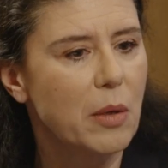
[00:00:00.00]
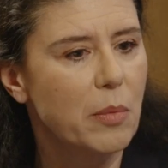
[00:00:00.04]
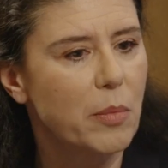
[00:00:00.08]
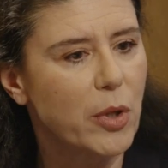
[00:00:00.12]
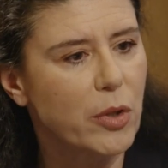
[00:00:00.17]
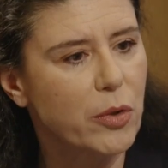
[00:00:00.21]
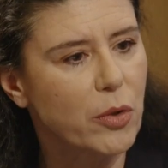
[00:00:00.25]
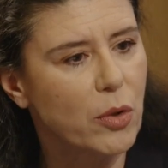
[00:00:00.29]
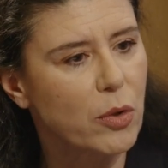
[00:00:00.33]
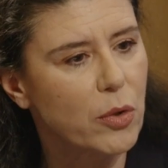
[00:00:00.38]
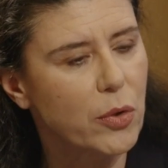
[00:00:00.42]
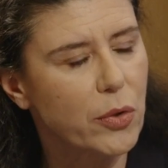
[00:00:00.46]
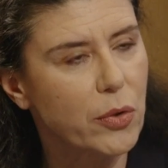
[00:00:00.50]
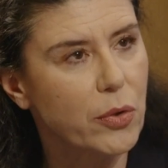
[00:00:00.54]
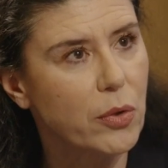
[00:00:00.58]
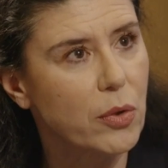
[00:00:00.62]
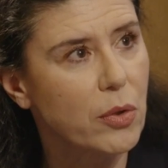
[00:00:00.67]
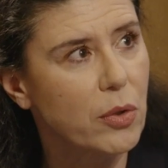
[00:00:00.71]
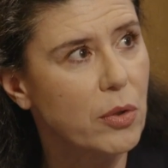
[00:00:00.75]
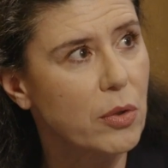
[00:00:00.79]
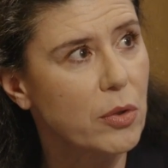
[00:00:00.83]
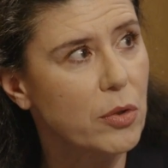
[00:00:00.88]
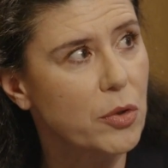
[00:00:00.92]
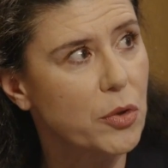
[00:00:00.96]
but
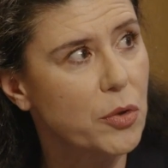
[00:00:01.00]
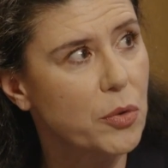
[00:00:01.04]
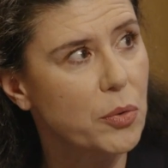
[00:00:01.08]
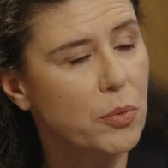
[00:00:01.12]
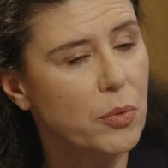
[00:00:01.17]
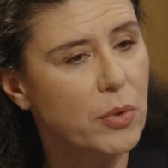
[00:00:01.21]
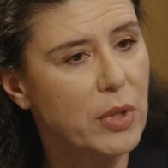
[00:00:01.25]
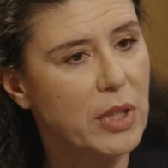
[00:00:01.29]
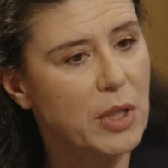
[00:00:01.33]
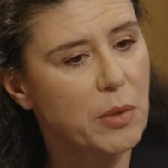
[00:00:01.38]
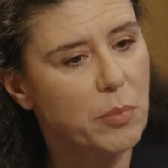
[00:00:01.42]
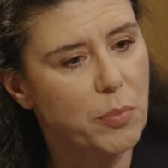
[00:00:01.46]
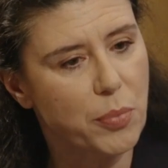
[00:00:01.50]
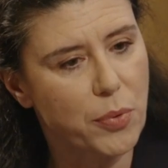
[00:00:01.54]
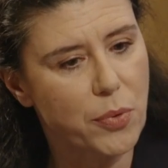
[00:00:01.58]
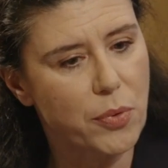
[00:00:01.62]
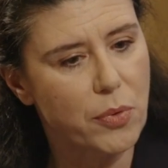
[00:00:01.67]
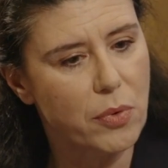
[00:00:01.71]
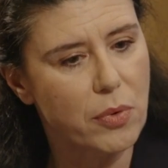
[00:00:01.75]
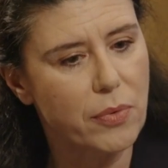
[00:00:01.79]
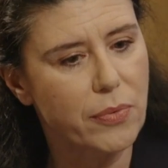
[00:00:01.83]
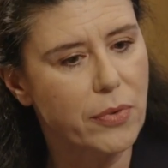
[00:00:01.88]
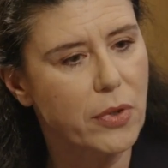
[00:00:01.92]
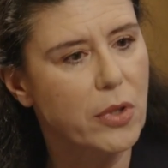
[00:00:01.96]
also to
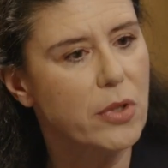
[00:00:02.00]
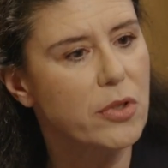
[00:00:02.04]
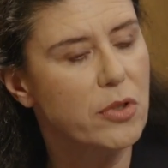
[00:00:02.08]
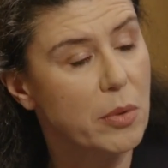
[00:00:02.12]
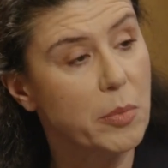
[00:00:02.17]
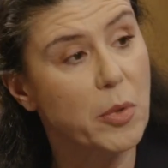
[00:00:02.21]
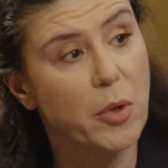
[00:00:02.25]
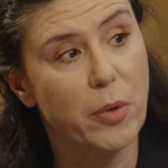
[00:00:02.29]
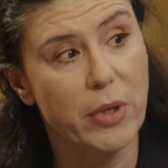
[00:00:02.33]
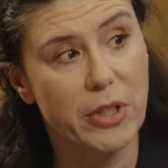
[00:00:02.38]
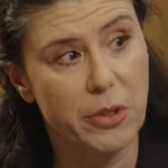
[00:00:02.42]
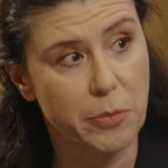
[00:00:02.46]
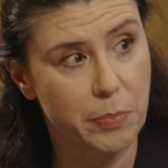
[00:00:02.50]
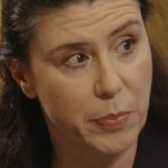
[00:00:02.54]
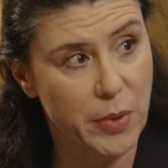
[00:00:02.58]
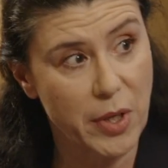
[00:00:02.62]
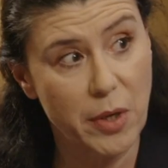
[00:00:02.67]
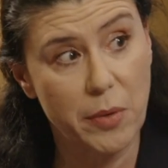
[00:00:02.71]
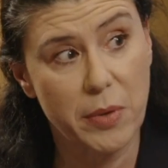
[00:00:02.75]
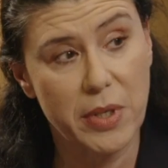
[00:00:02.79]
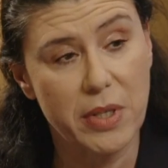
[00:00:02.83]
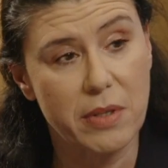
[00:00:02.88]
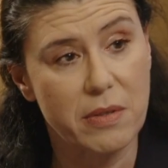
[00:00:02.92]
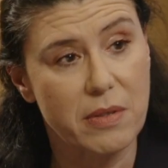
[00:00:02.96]
improve customer
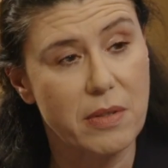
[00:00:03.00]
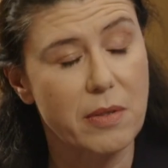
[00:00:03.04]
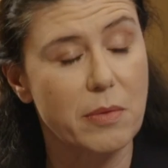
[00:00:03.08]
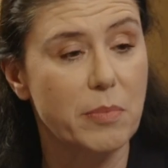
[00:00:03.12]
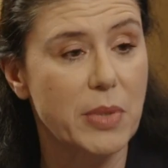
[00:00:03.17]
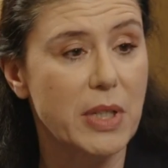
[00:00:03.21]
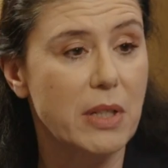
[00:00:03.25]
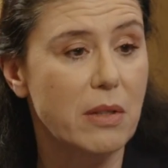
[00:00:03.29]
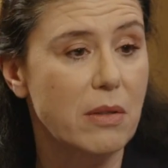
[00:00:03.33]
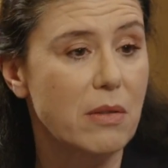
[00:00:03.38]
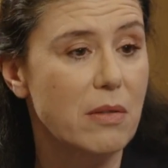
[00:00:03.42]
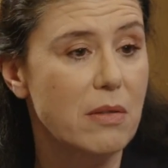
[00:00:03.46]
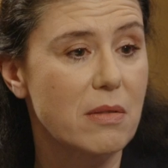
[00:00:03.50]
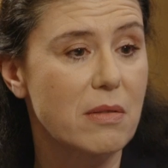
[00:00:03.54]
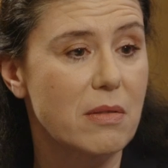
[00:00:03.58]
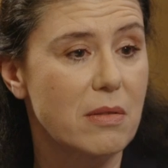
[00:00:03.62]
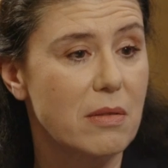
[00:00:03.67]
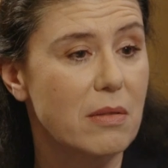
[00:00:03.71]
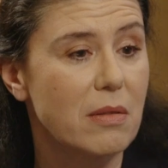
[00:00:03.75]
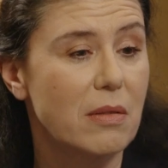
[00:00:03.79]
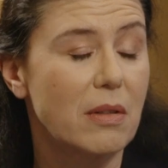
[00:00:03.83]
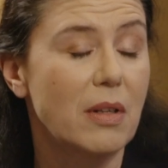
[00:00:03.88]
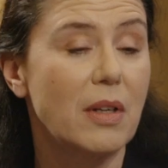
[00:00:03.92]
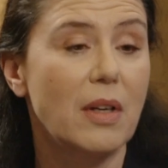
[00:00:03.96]
experience because